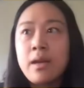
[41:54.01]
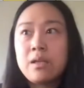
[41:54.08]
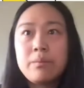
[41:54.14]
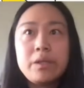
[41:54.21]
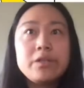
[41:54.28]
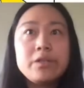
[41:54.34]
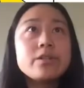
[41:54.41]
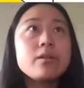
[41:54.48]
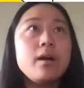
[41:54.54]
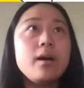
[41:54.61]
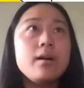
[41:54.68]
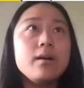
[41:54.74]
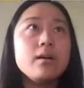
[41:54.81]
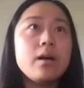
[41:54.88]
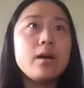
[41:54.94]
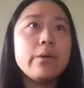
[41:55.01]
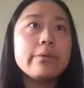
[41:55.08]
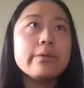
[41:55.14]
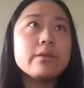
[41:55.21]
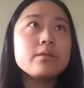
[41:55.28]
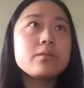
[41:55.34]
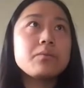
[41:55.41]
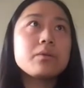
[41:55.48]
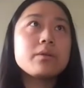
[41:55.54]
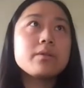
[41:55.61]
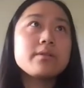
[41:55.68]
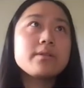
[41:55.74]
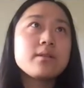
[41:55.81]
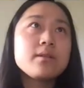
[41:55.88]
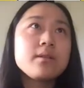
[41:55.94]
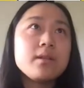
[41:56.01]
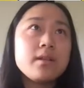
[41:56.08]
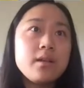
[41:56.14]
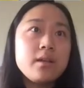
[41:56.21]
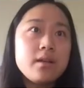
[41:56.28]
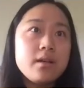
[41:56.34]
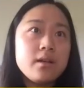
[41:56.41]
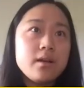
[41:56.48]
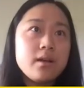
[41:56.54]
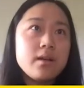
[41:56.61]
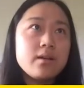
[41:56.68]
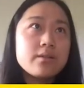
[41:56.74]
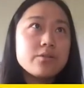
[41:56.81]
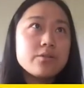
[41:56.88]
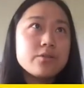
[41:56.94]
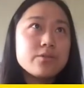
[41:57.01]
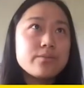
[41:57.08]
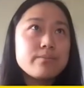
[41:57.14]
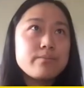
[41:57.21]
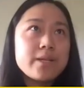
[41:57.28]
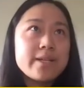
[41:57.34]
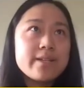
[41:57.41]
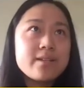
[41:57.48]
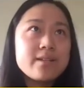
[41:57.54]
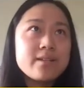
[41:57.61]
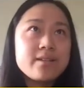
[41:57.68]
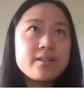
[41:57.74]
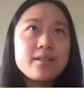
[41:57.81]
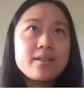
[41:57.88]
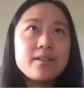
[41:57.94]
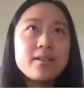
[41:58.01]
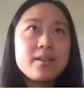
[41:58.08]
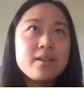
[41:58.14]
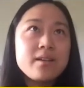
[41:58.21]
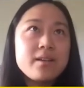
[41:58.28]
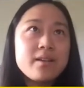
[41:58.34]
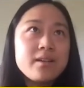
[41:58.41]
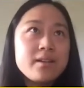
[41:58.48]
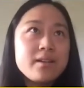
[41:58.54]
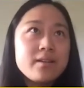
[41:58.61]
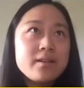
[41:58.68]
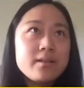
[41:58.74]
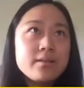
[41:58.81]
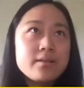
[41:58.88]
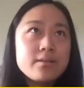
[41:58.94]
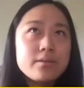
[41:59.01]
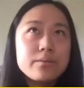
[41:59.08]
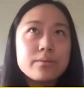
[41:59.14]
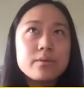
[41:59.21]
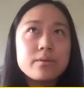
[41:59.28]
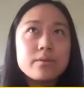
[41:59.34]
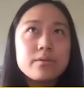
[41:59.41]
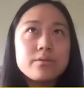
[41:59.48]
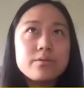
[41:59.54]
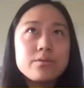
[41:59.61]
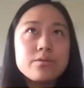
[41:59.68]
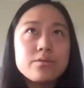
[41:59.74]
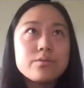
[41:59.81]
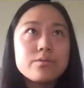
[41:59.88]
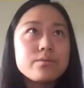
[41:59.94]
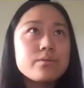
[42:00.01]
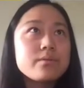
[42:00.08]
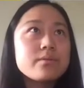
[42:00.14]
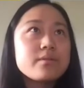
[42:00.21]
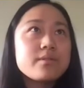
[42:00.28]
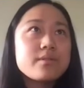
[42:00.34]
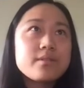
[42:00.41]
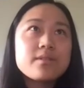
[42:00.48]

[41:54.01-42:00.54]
animation on how this works. Don't blink. So we're going to